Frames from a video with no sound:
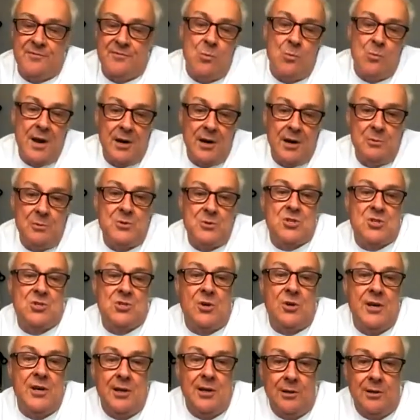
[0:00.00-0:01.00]
where it was
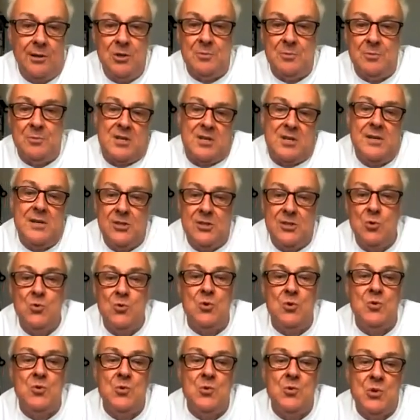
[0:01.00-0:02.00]
stuck in a loop saying
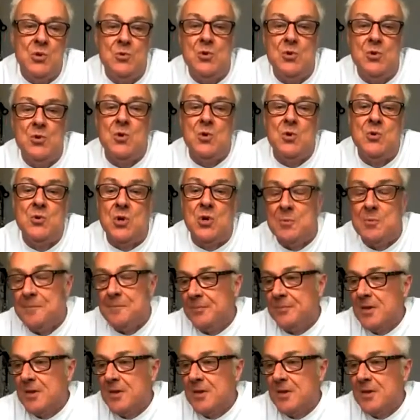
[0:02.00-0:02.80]
2222222.